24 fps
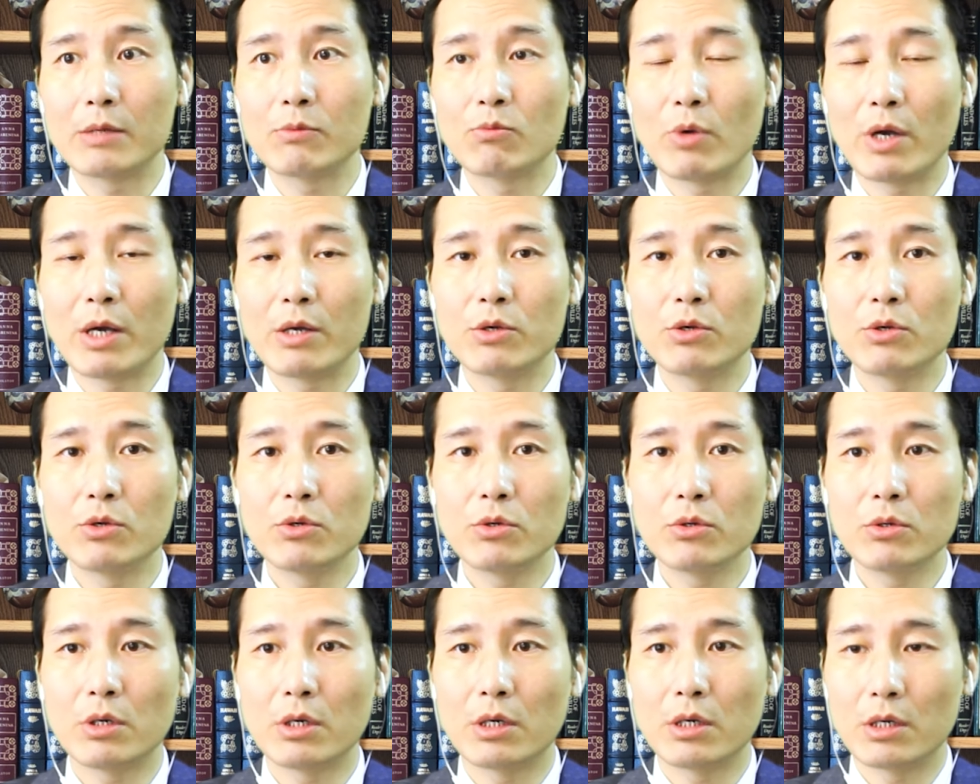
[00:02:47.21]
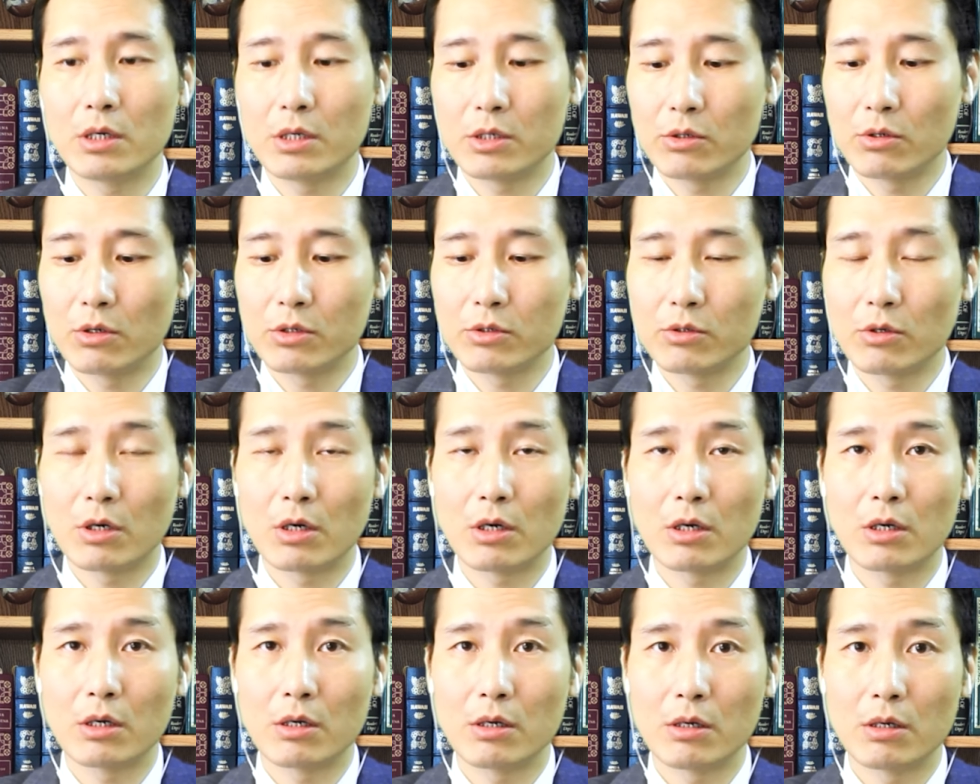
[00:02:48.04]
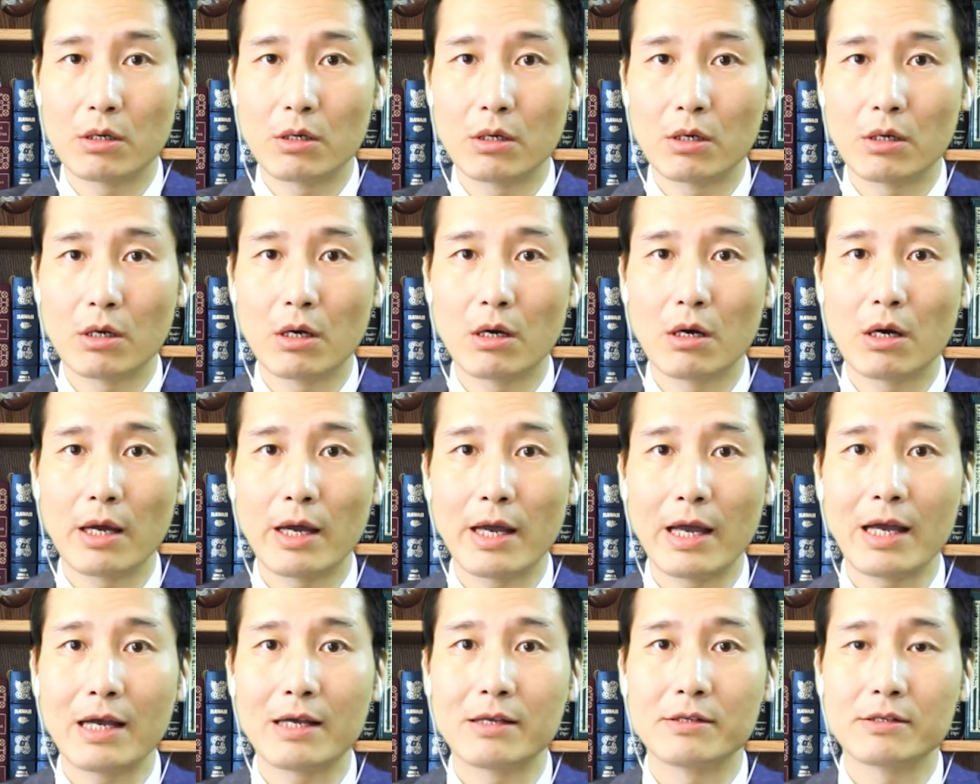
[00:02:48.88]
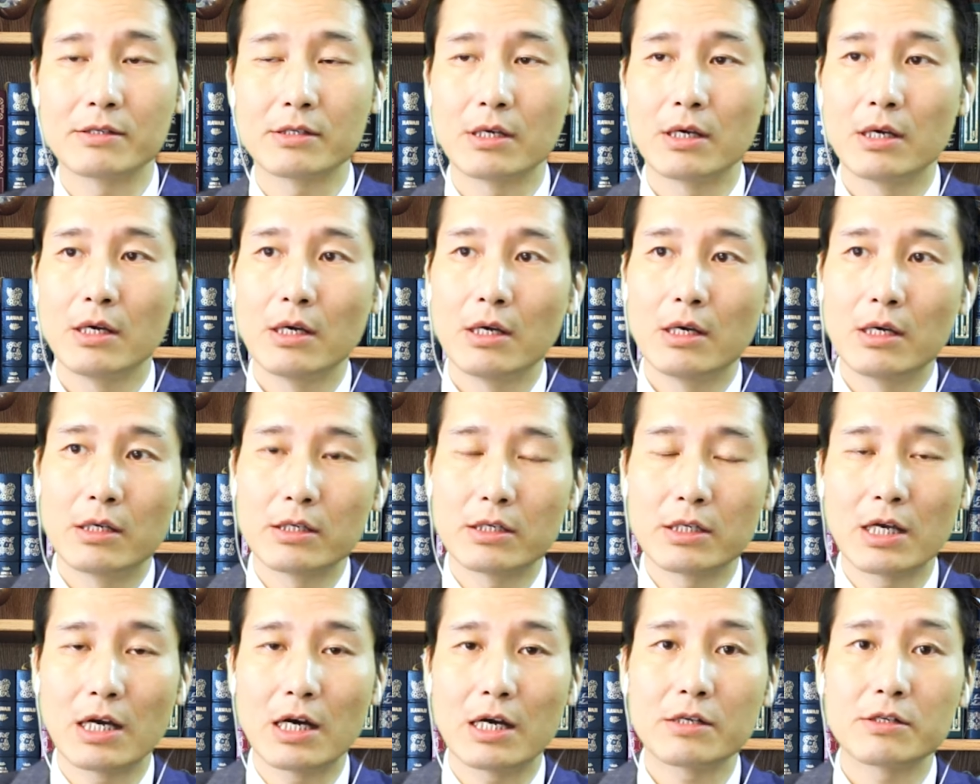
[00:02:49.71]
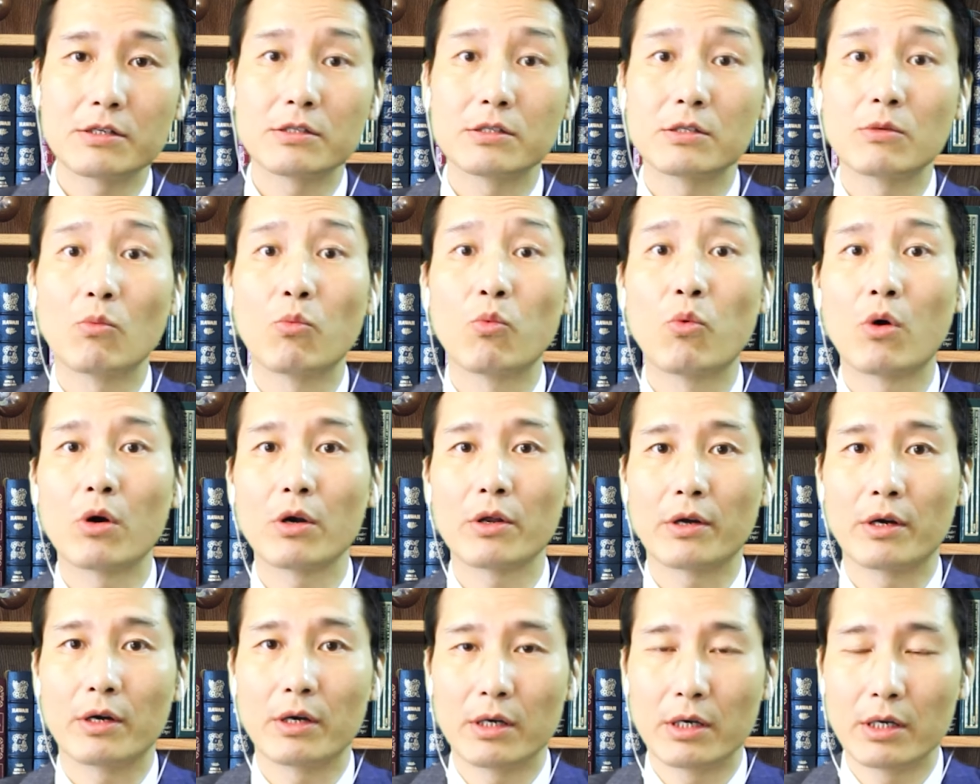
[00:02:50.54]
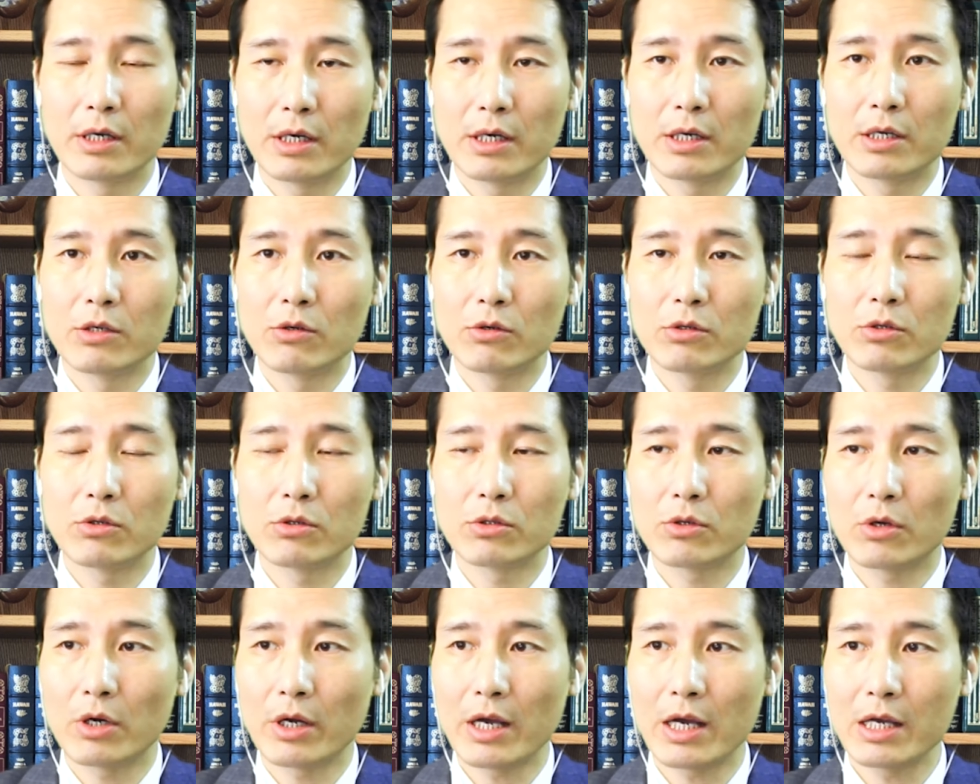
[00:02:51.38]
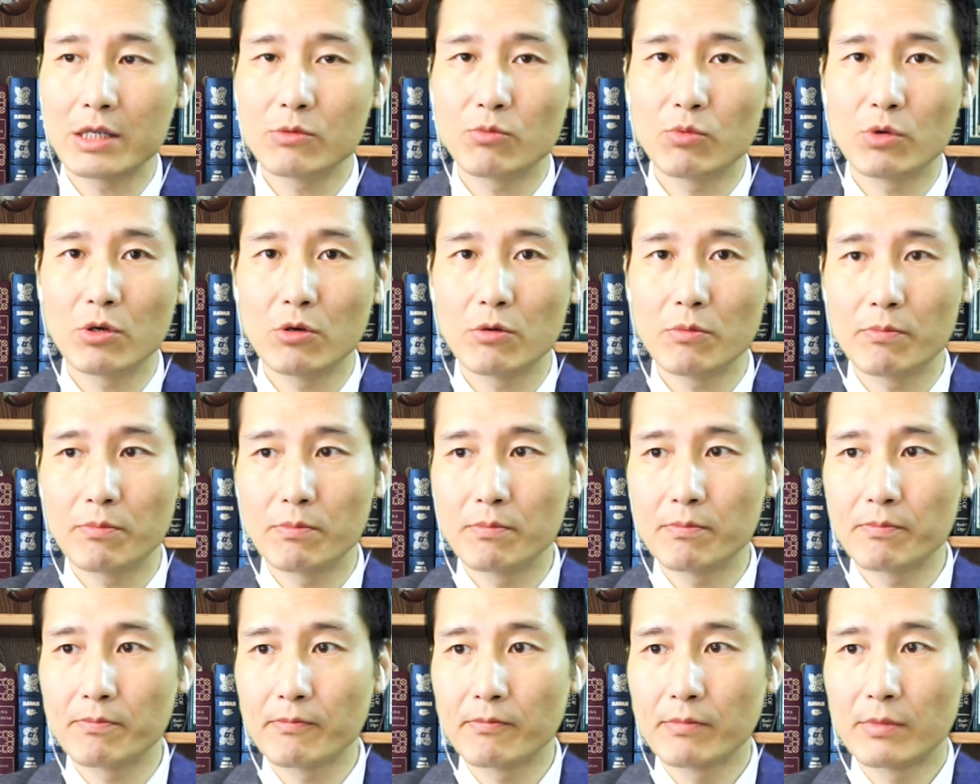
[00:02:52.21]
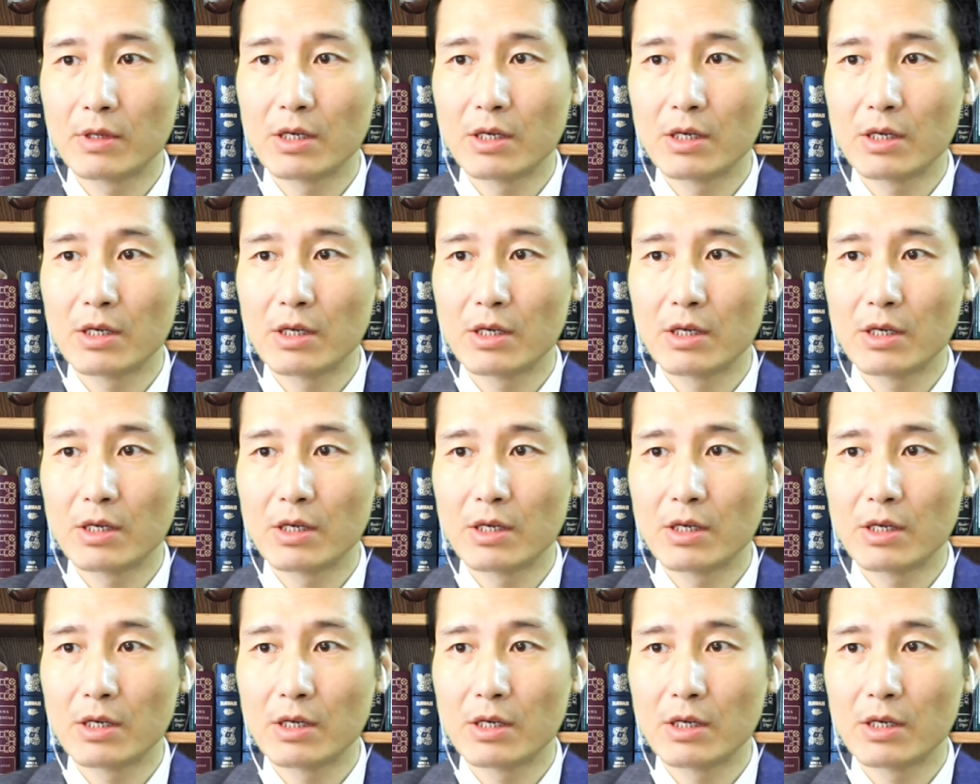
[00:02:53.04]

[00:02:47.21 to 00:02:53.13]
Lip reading: and when your hands touch the water, your hand will